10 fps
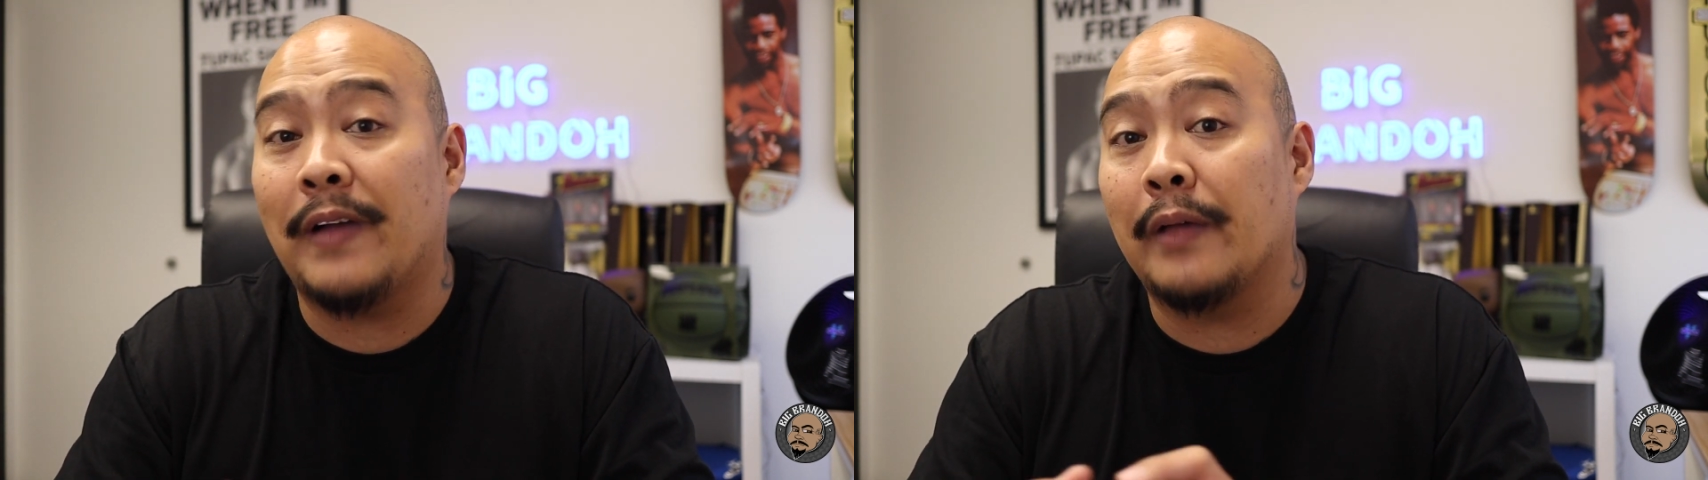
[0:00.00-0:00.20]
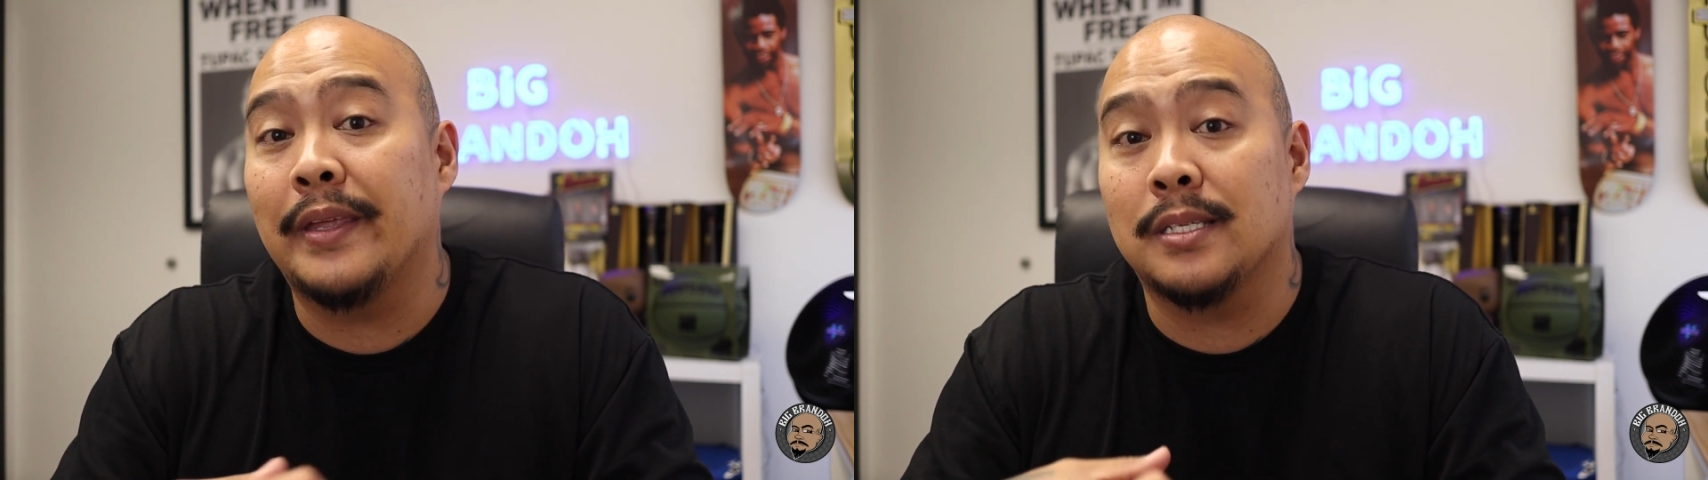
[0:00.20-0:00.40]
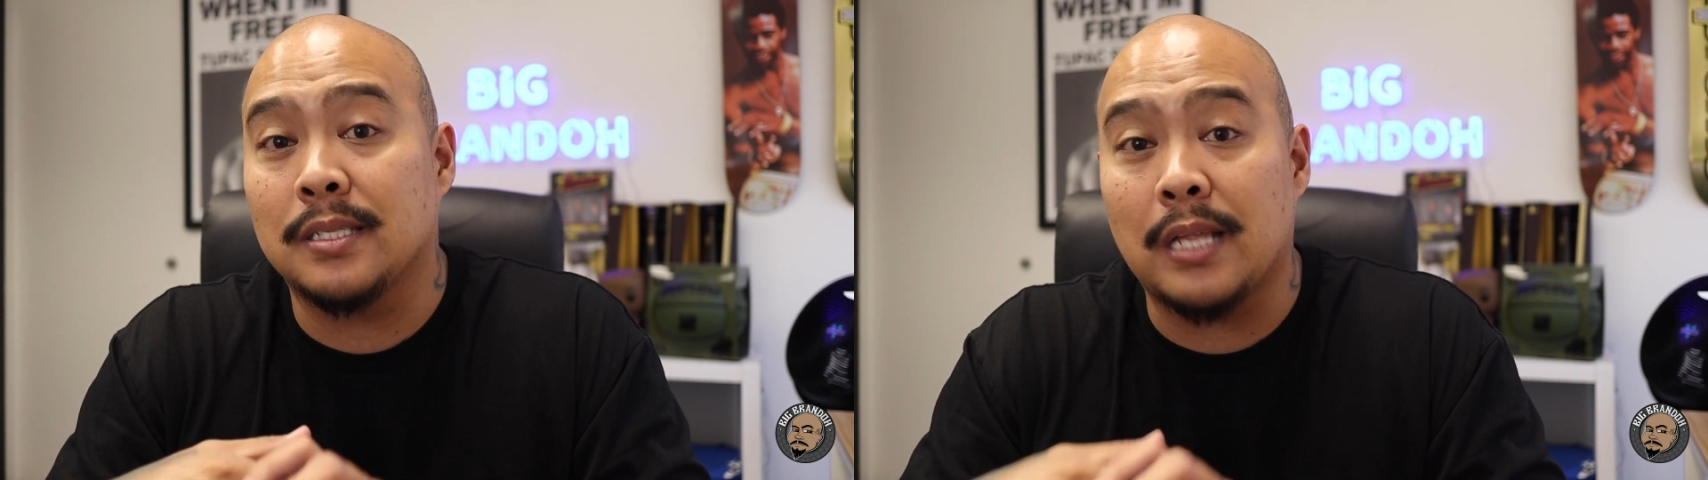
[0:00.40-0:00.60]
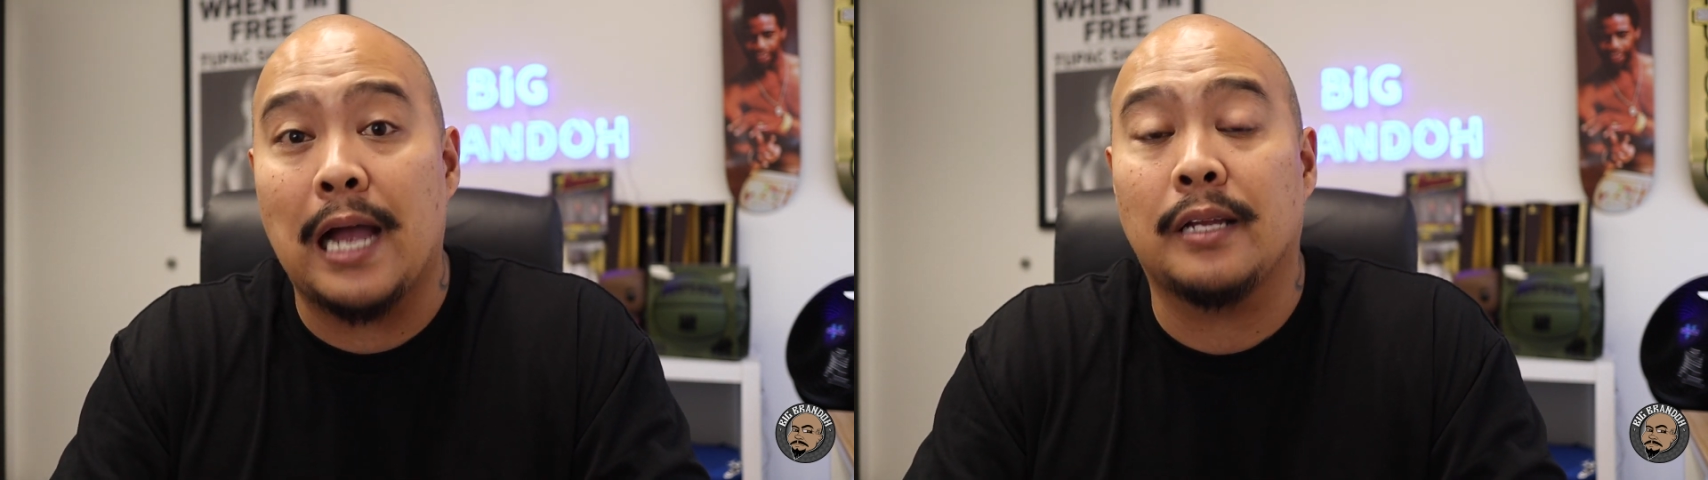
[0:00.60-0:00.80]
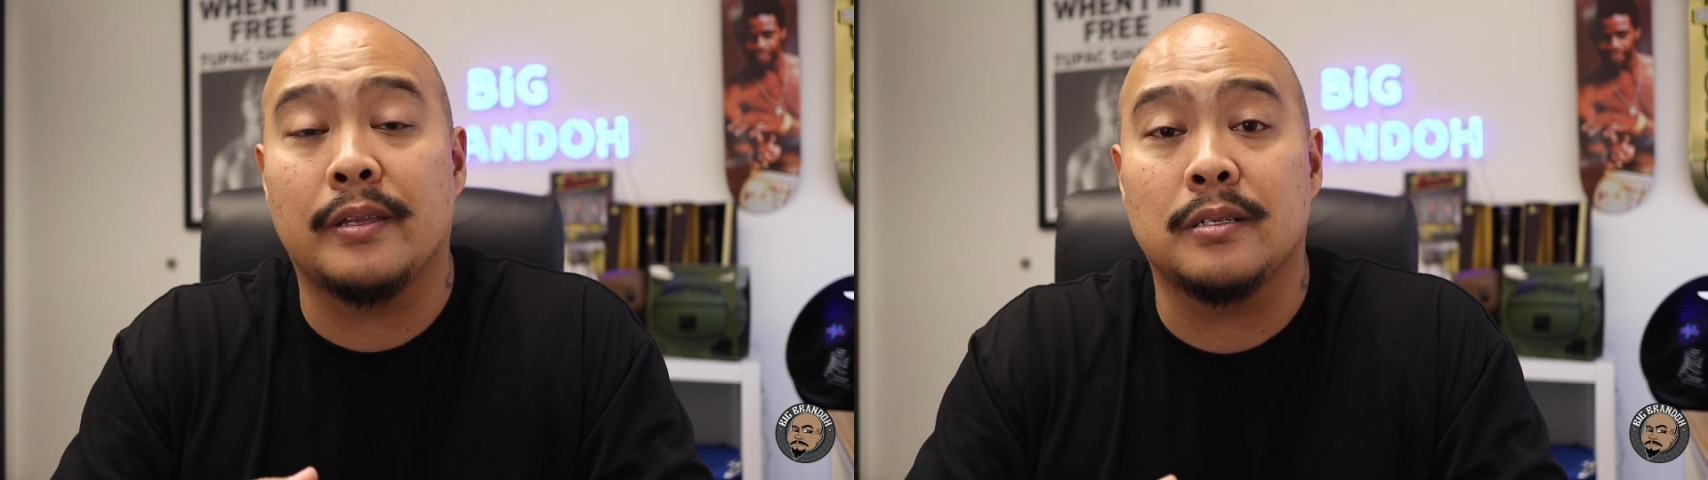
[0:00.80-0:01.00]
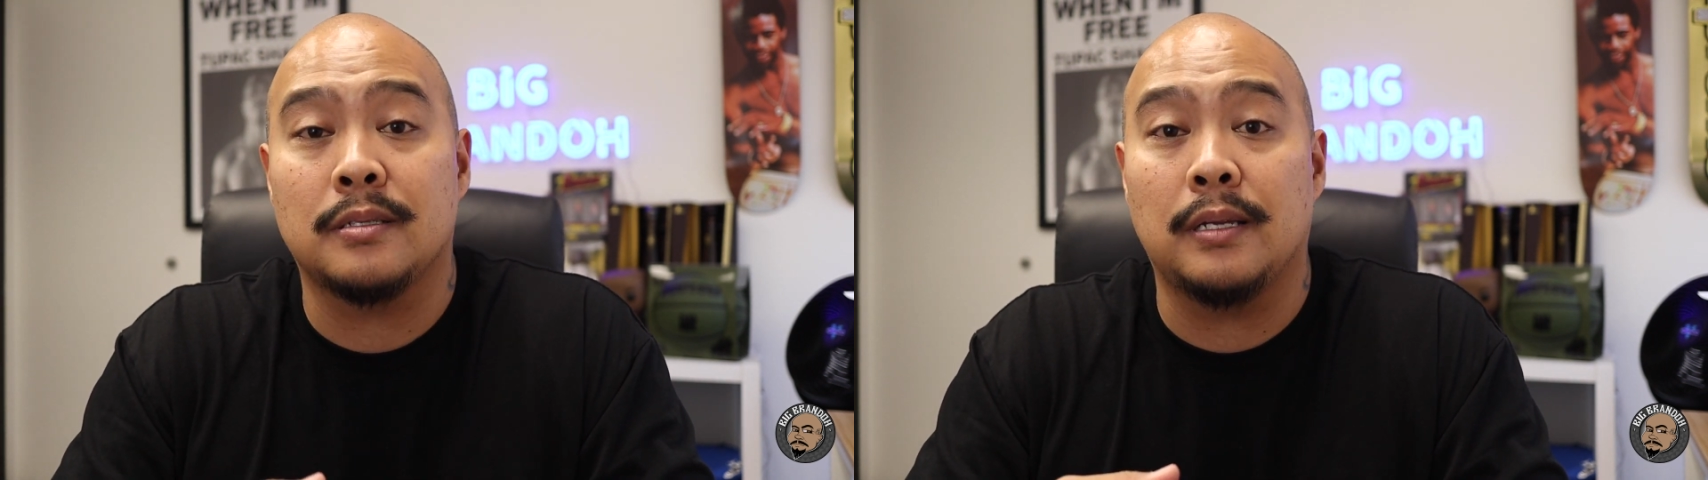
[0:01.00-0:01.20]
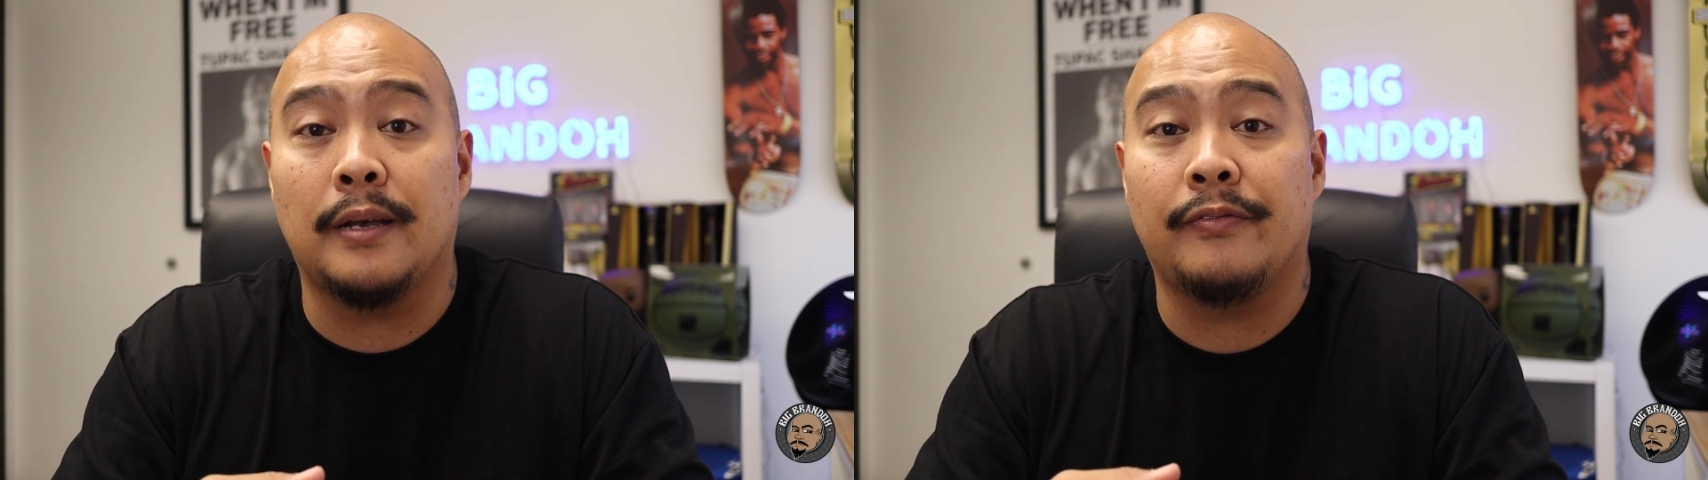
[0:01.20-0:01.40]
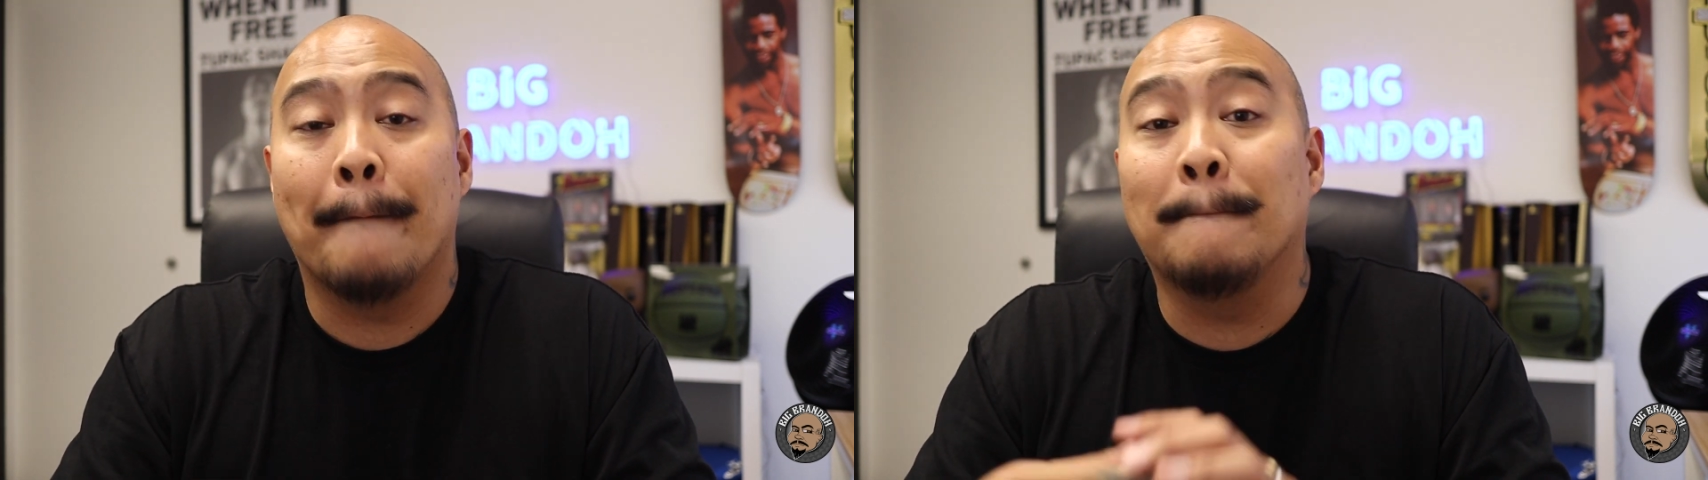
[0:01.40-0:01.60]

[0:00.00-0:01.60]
how they stock their stuff,